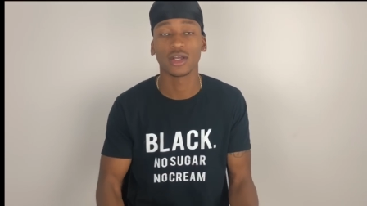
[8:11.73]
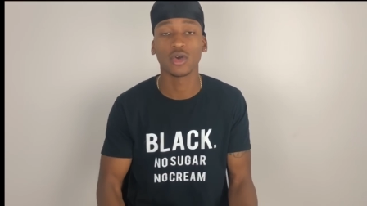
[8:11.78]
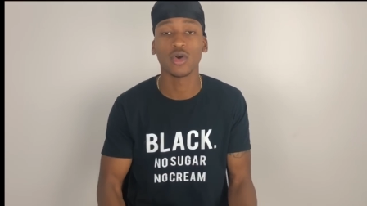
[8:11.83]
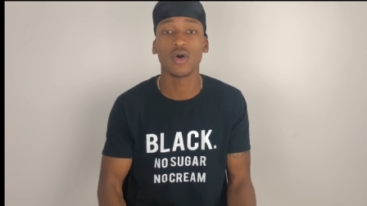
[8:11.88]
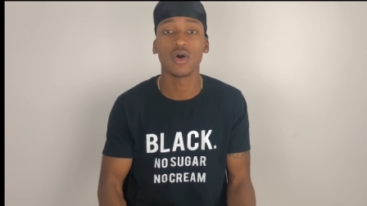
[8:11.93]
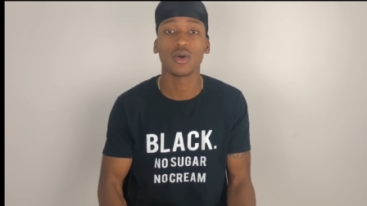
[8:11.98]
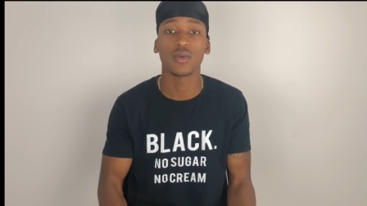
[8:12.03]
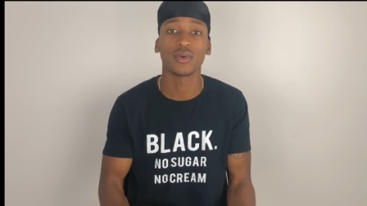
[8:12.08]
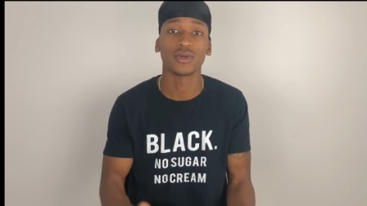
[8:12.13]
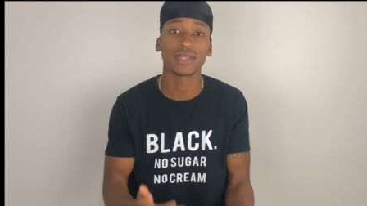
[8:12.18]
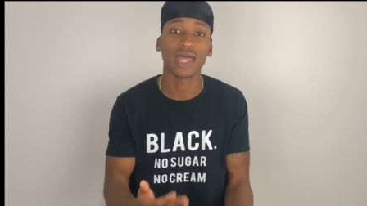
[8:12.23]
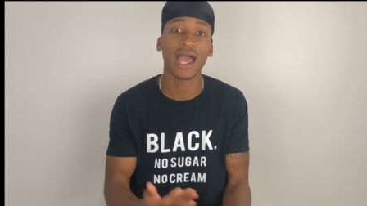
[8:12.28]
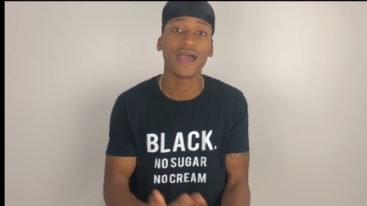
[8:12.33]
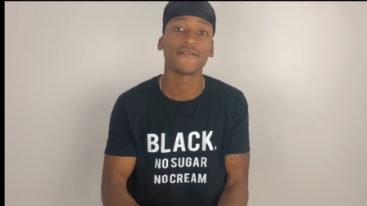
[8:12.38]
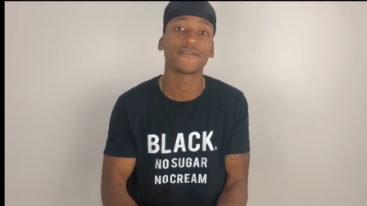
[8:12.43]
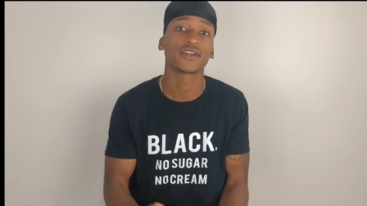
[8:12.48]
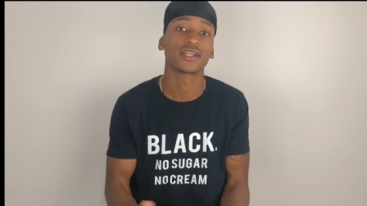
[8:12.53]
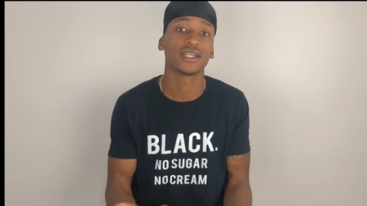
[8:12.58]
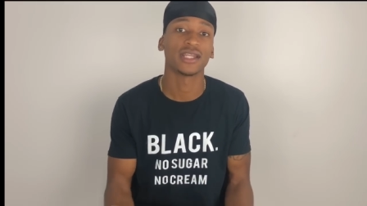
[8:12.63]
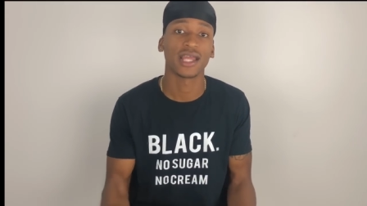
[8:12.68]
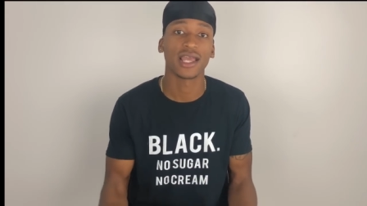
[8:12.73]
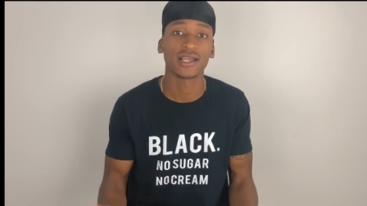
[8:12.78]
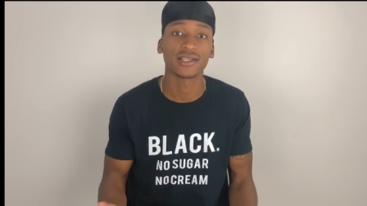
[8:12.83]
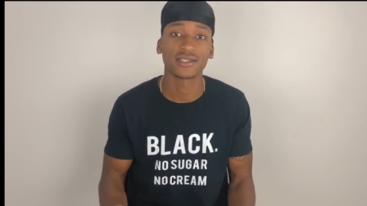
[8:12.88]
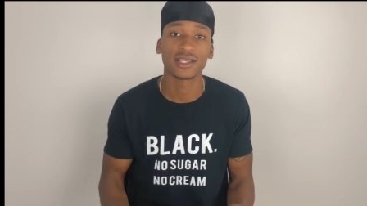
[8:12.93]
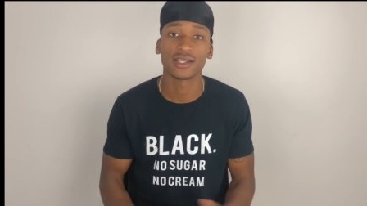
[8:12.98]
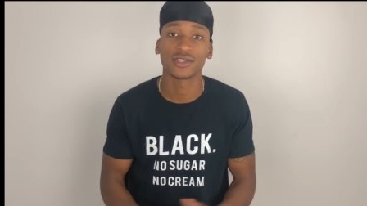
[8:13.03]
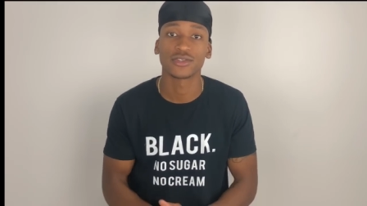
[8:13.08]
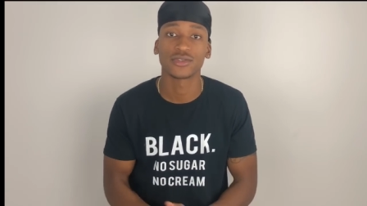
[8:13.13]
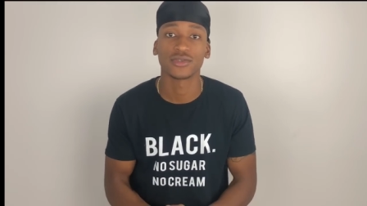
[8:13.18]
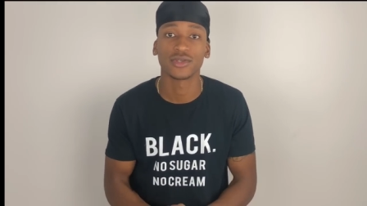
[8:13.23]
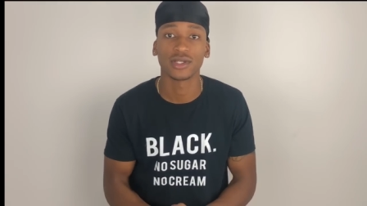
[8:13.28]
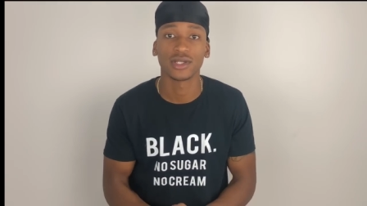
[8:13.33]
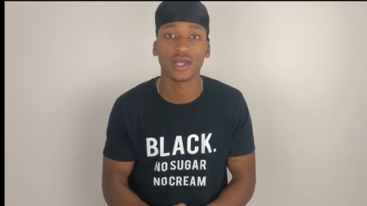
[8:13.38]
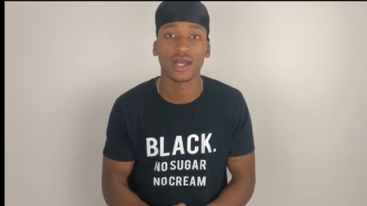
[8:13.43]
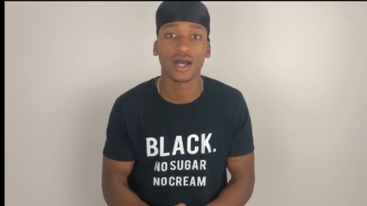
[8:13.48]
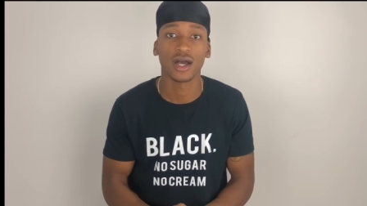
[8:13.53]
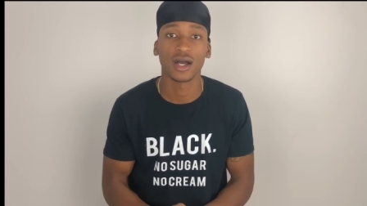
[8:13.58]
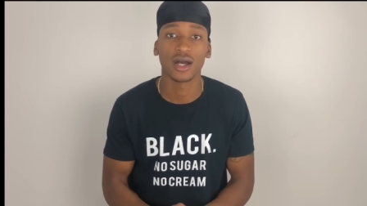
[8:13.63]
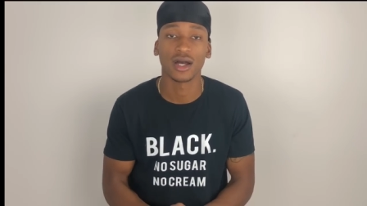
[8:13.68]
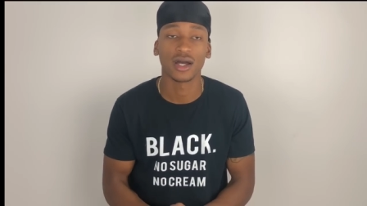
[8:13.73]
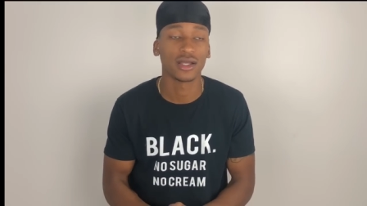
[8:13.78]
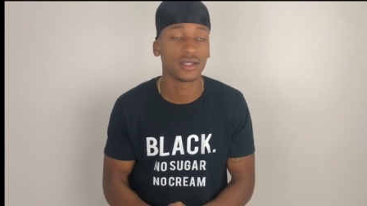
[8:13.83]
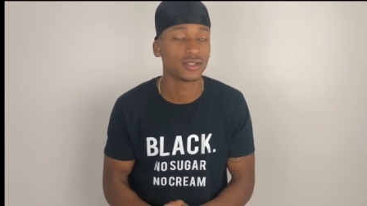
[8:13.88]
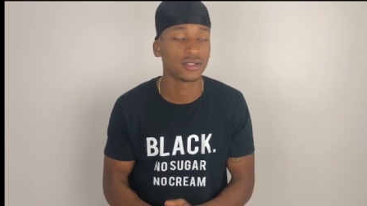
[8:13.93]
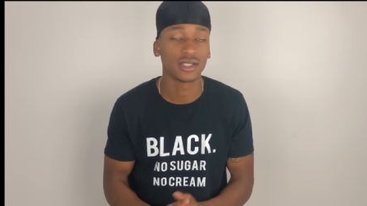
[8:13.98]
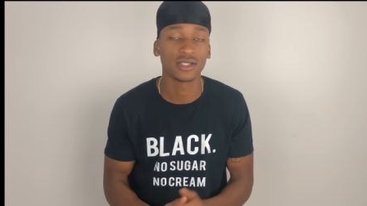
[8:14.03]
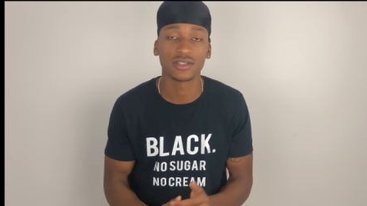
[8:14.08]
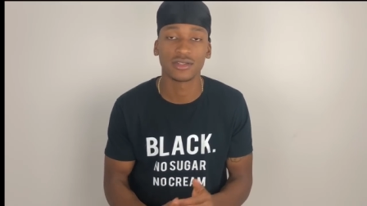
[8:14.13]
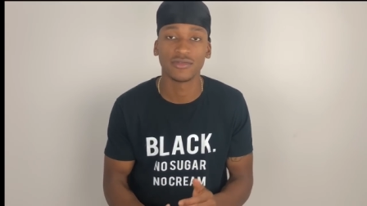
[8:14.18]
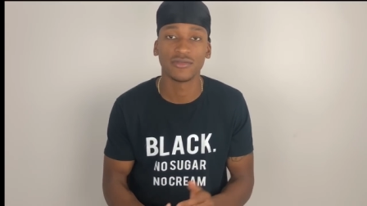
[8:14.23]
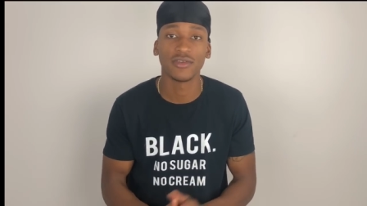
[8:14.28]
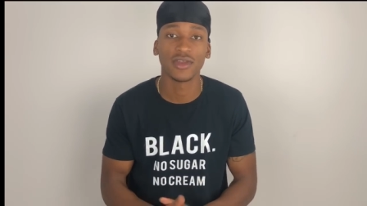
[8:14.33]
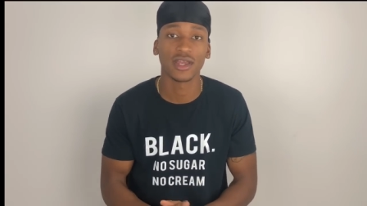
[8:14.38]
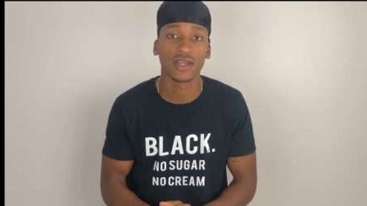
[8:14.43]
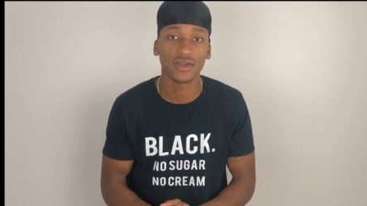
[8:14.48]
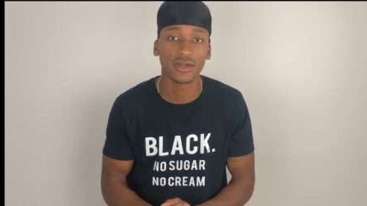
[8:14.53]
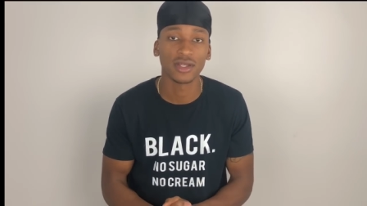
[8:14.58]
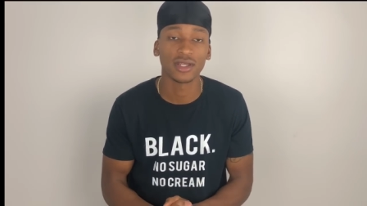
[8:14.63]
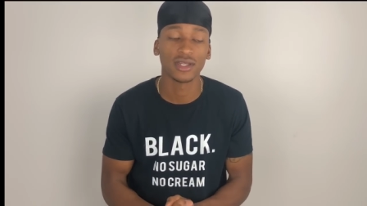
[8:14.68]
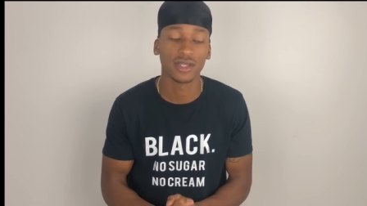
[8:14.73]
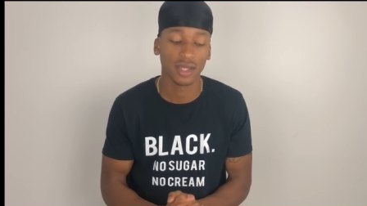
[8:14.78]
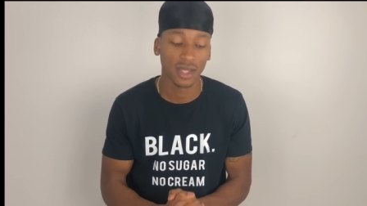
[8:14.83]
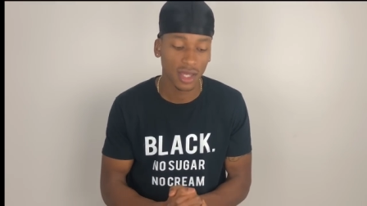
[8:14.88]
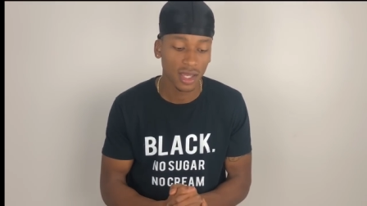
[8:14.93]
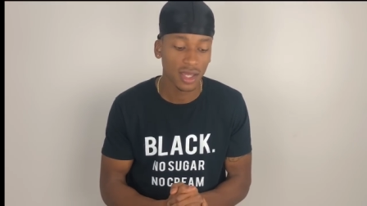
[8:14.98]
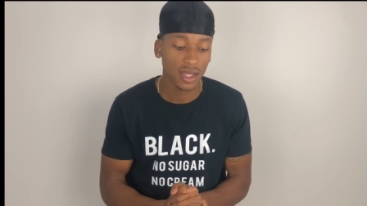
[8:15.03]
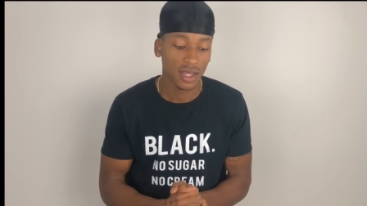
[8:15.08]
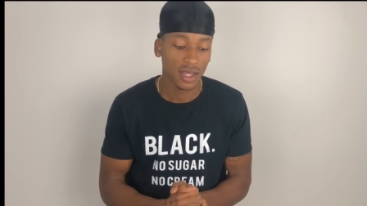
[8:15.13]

going with African ancestry. Uh, it's very,